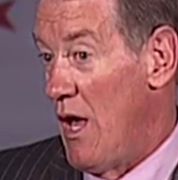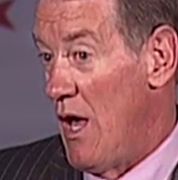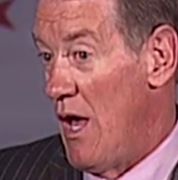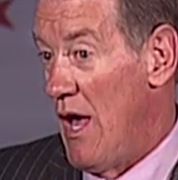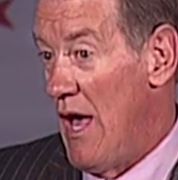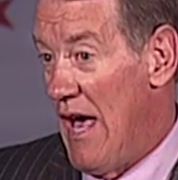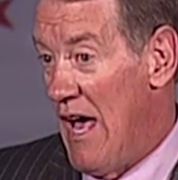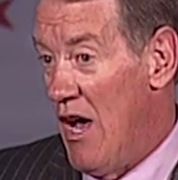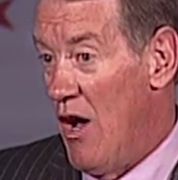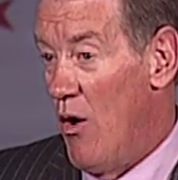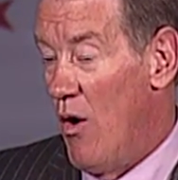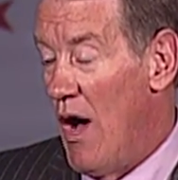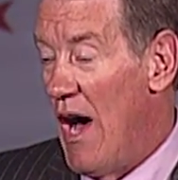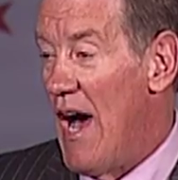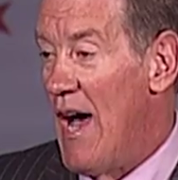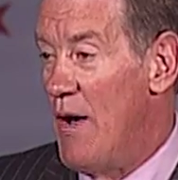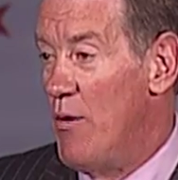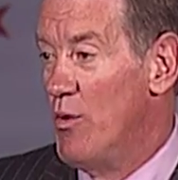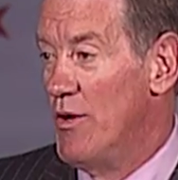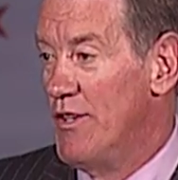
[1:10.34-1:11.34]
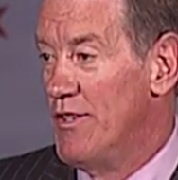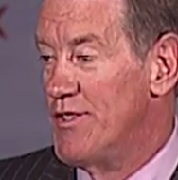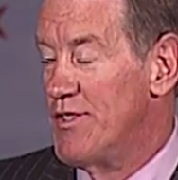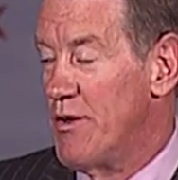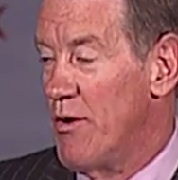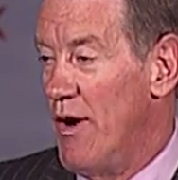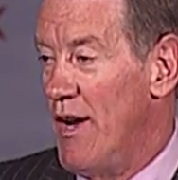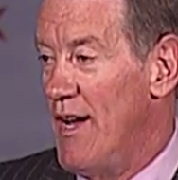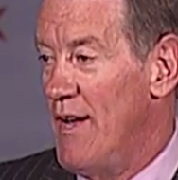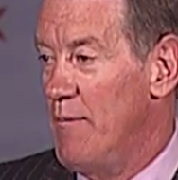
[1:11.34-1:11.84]
how I would
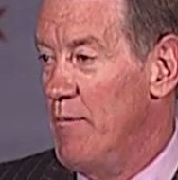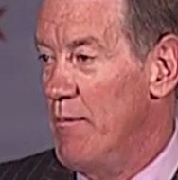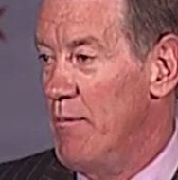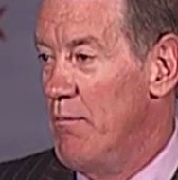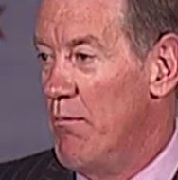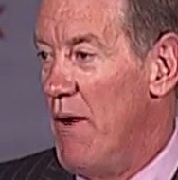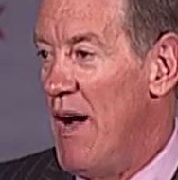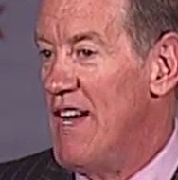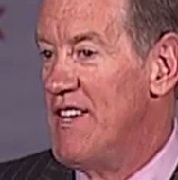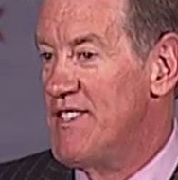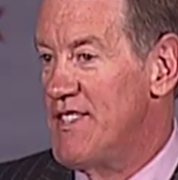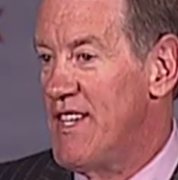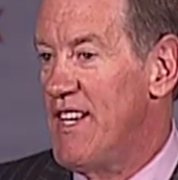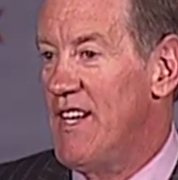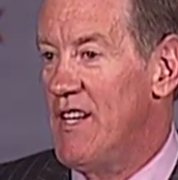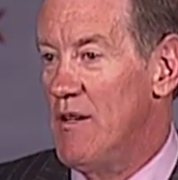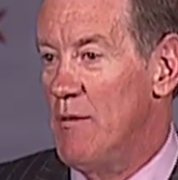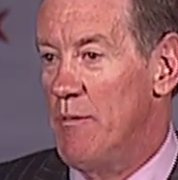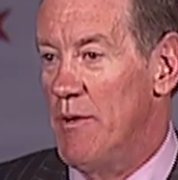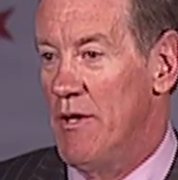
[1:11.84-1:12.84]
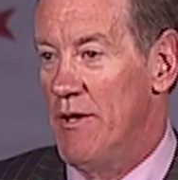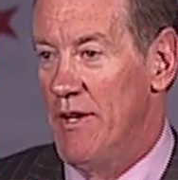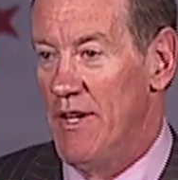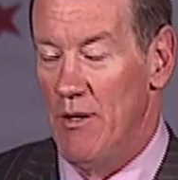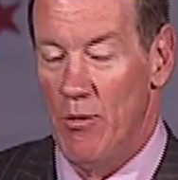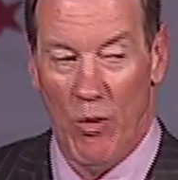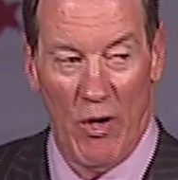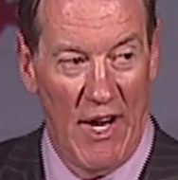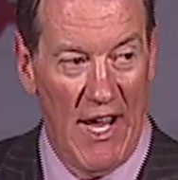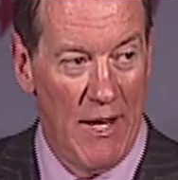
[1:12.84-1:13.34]
describe my skiing ability
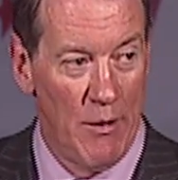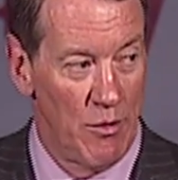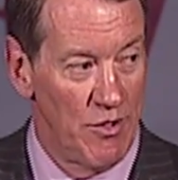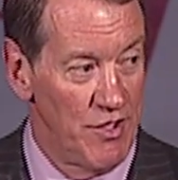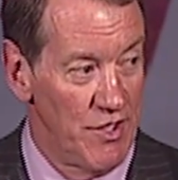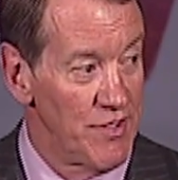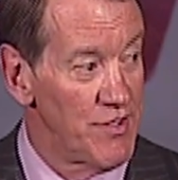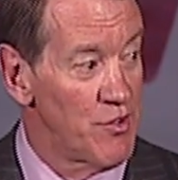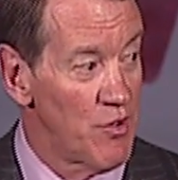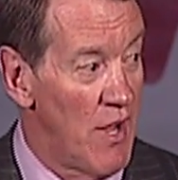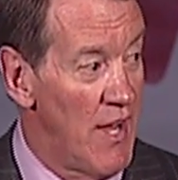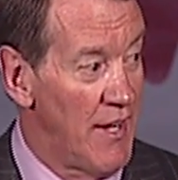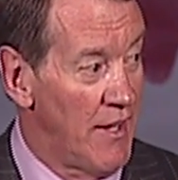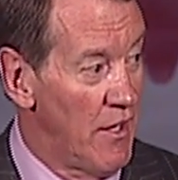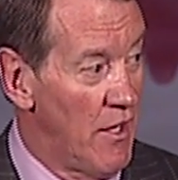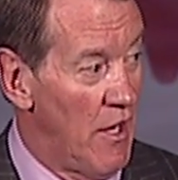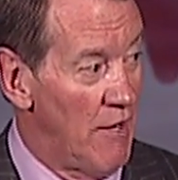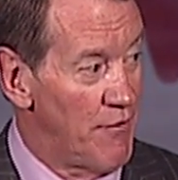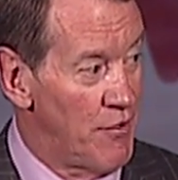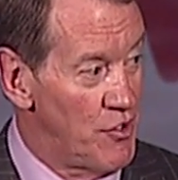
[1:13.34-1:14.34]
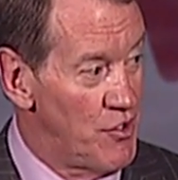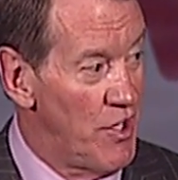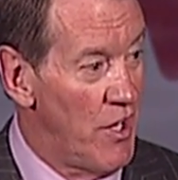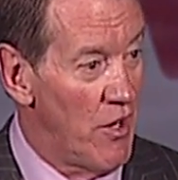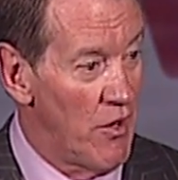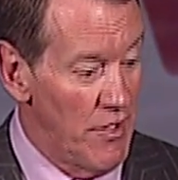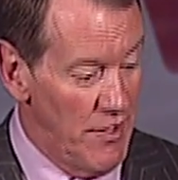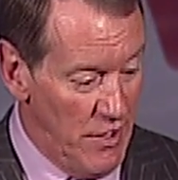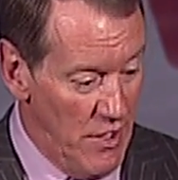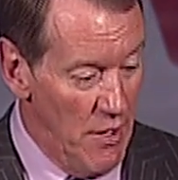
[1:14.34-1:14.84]
when I would just try to get off the
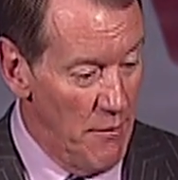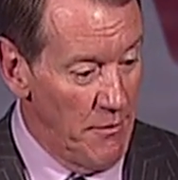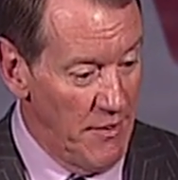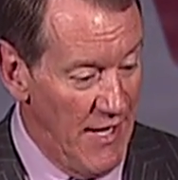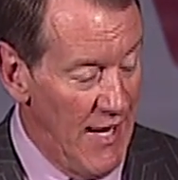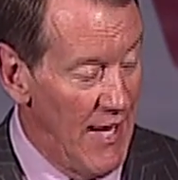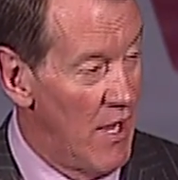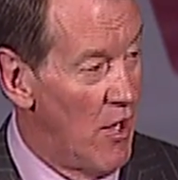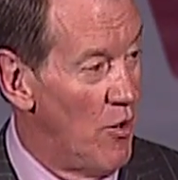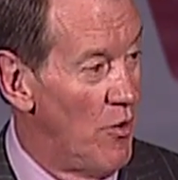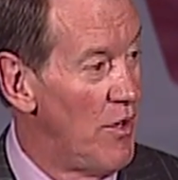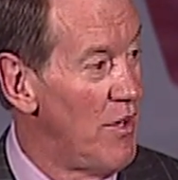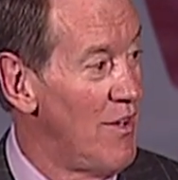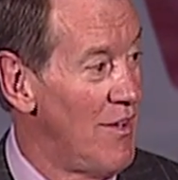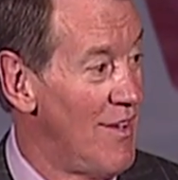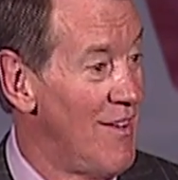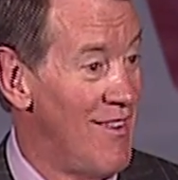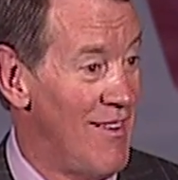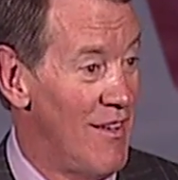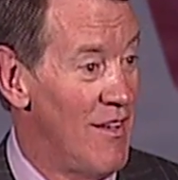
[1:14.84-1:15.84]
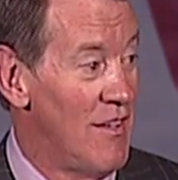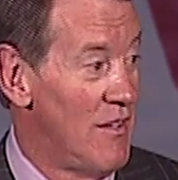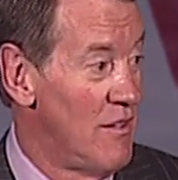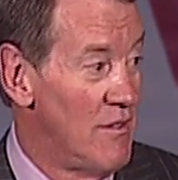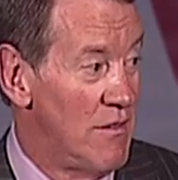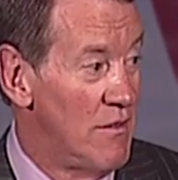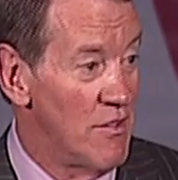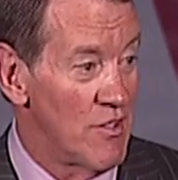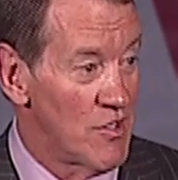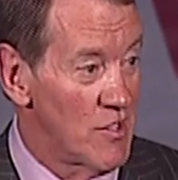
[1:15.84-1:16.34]
chair and come down
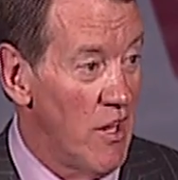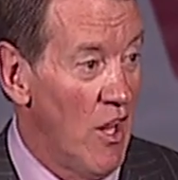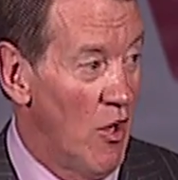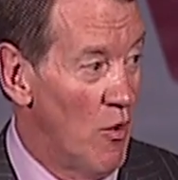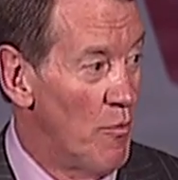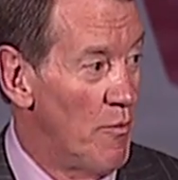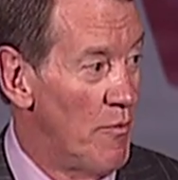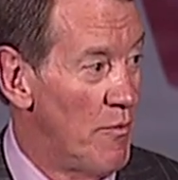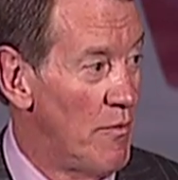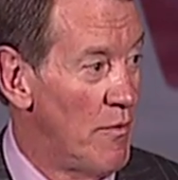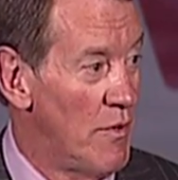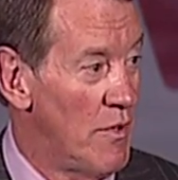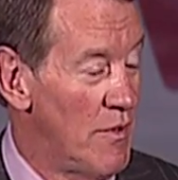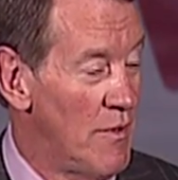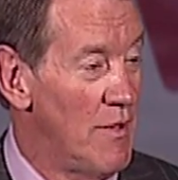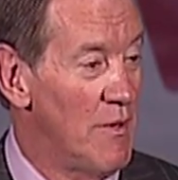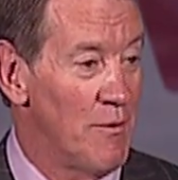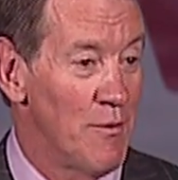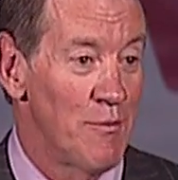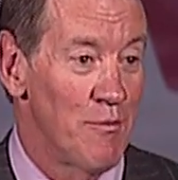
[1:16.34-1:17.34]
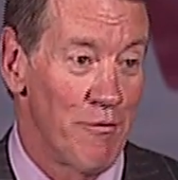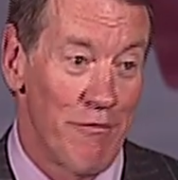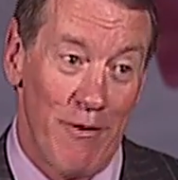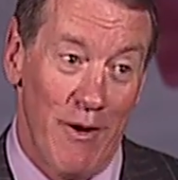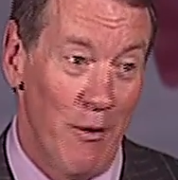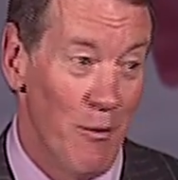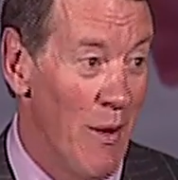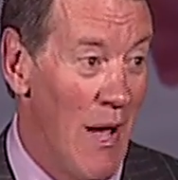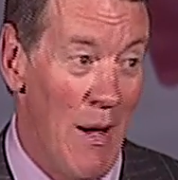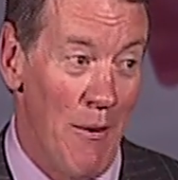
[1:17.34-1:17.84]
the slope.
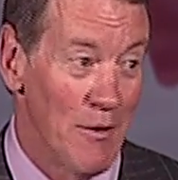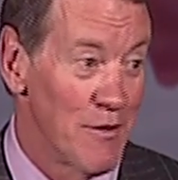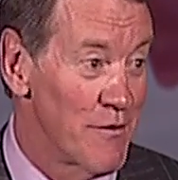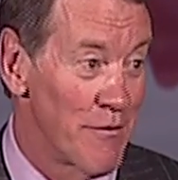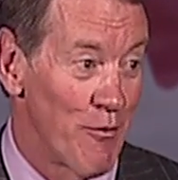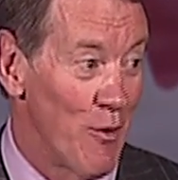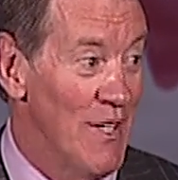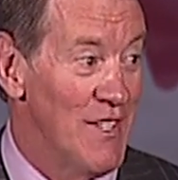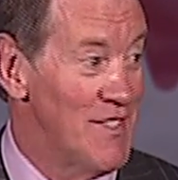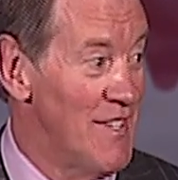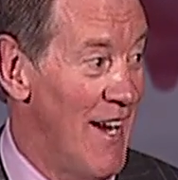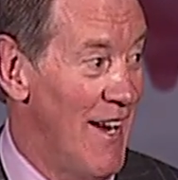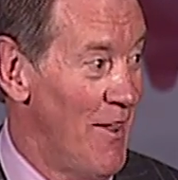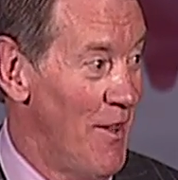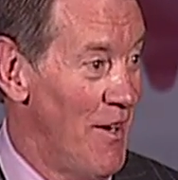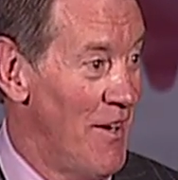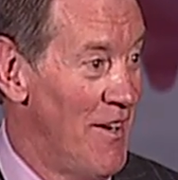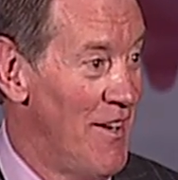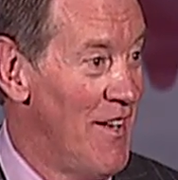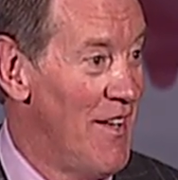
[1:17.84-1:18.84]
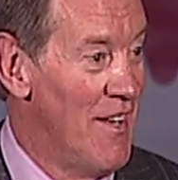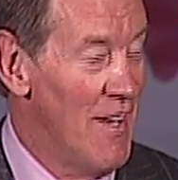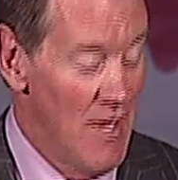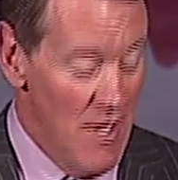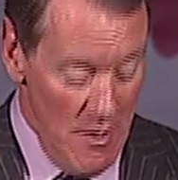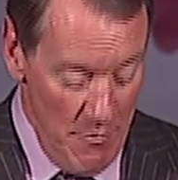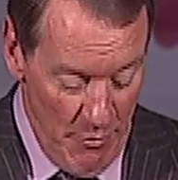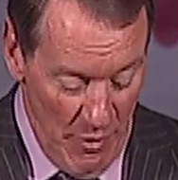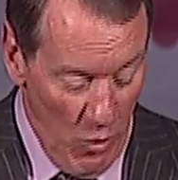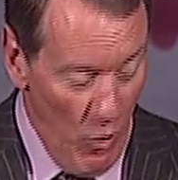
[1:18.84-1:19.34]
I was freestyling.
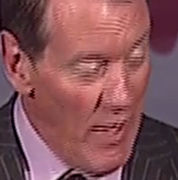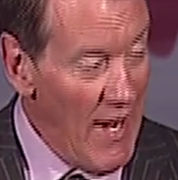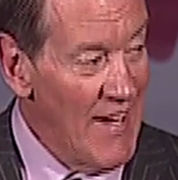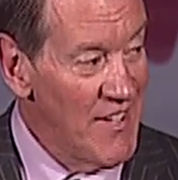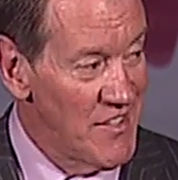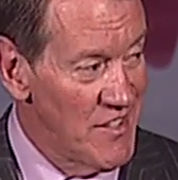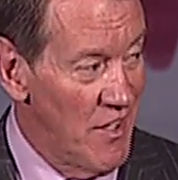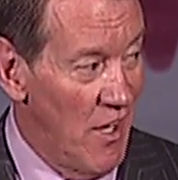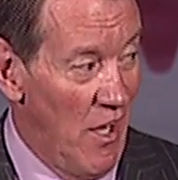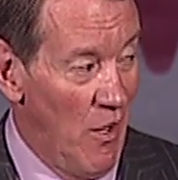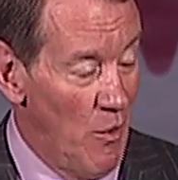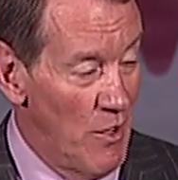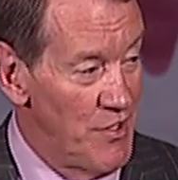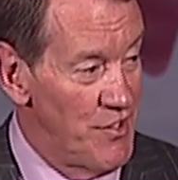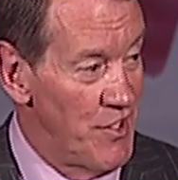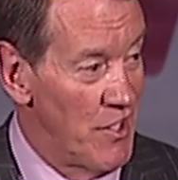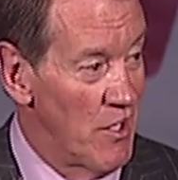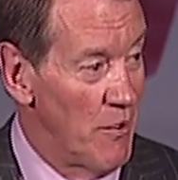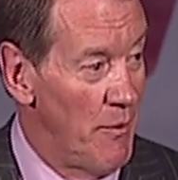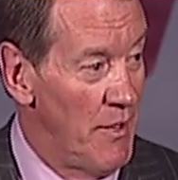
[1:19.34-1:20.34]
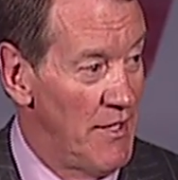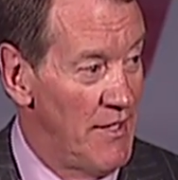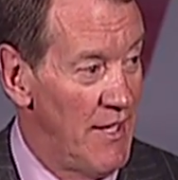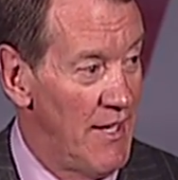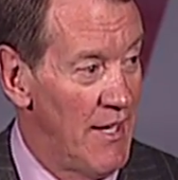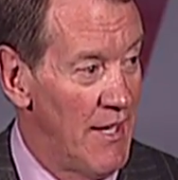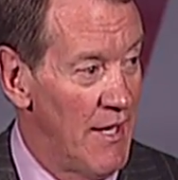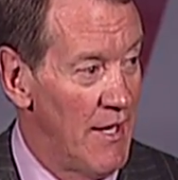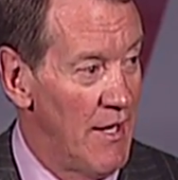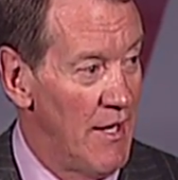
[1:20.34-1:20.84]
But when I saw what Jeremy
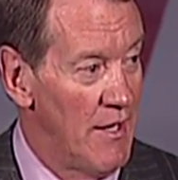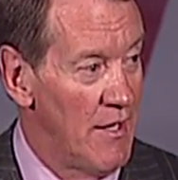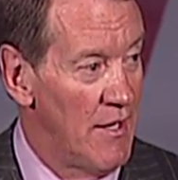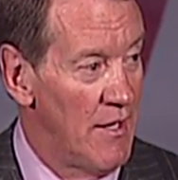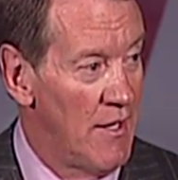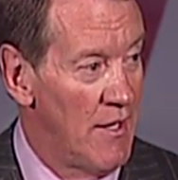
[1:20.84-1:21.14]
did,